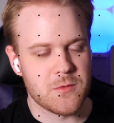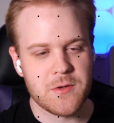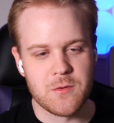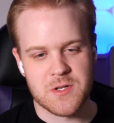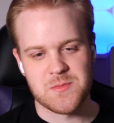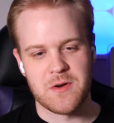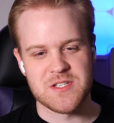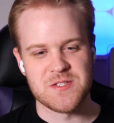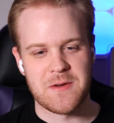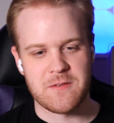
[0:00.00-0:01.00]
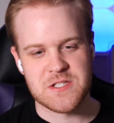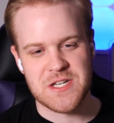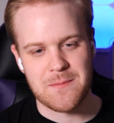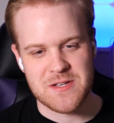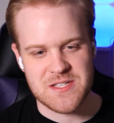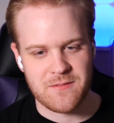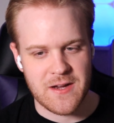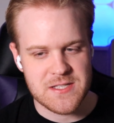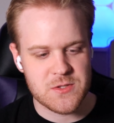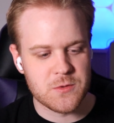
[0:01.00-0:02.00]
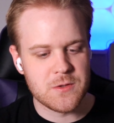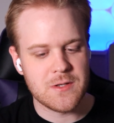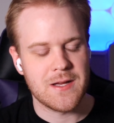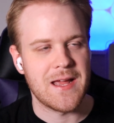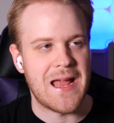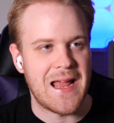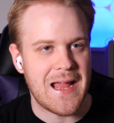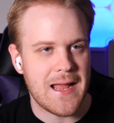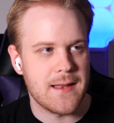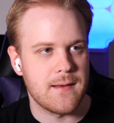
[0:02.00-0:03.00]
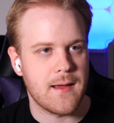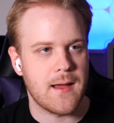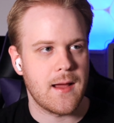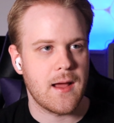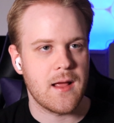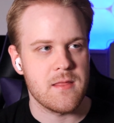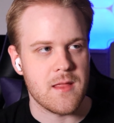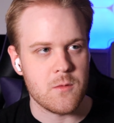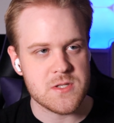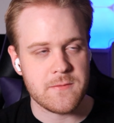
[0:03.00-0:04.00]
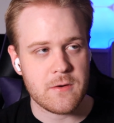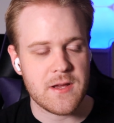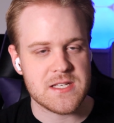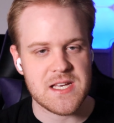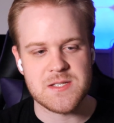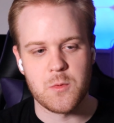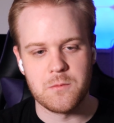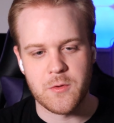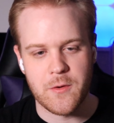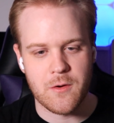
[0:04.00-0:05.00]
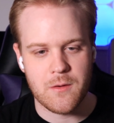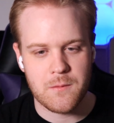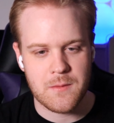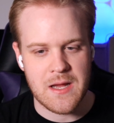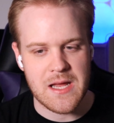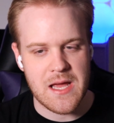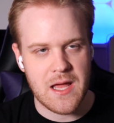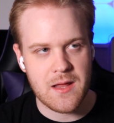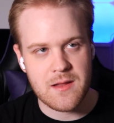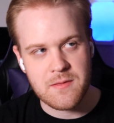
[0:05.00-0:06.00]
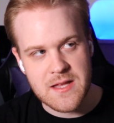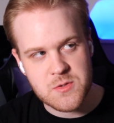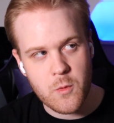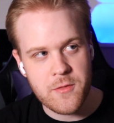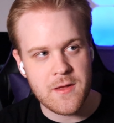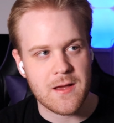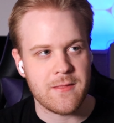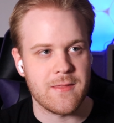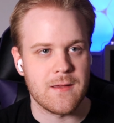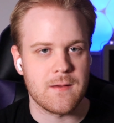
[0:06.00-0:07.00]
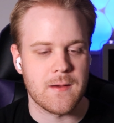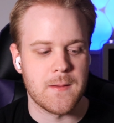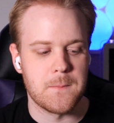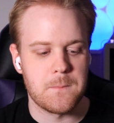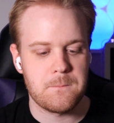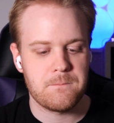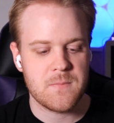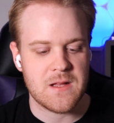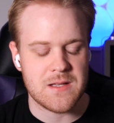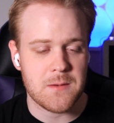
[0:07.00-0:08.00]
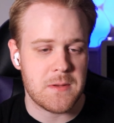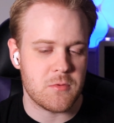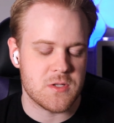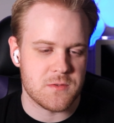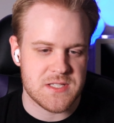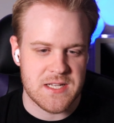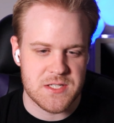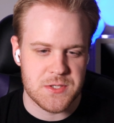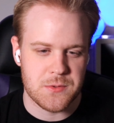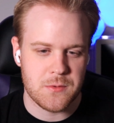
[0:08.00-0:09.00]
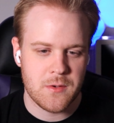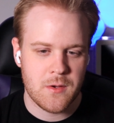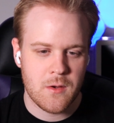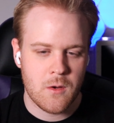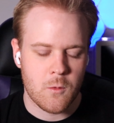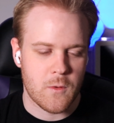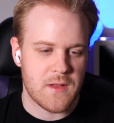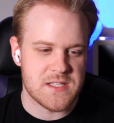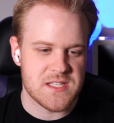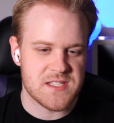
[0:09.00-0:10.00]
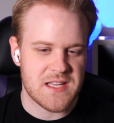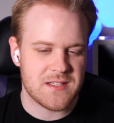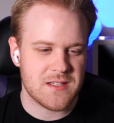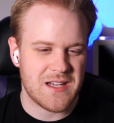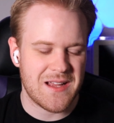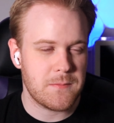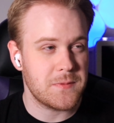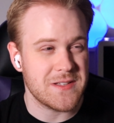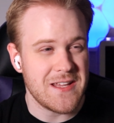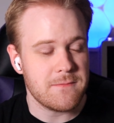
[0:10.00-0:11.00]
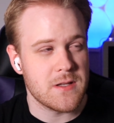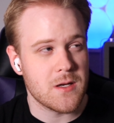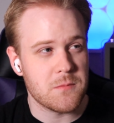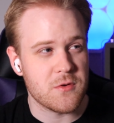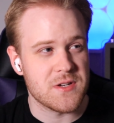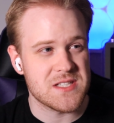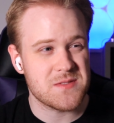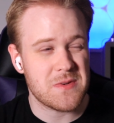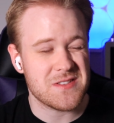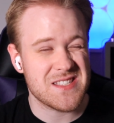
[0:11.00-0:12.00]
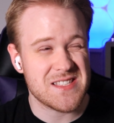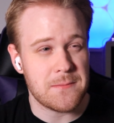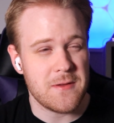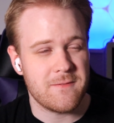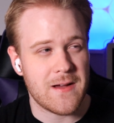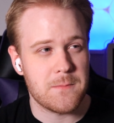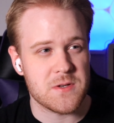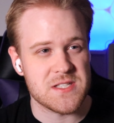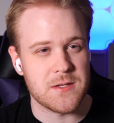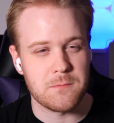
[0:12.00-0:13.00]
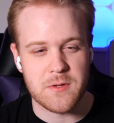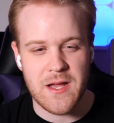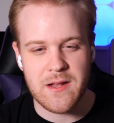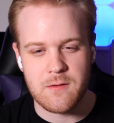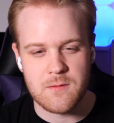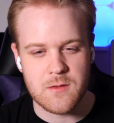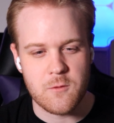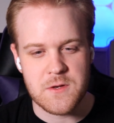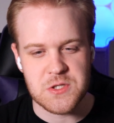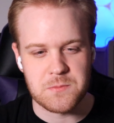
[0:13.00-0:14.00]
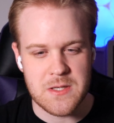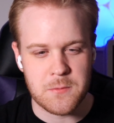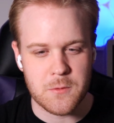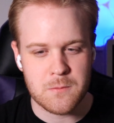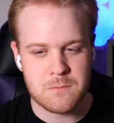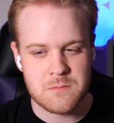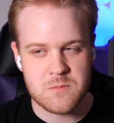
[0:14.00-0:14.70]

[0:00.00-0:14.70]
really cool experience. It was my first job outside of high school, and it was a very accessible employer. Uh, that's one thing I think um, a lot of people don't tend to realize is that I believe the number is about 75% of blind and low vision people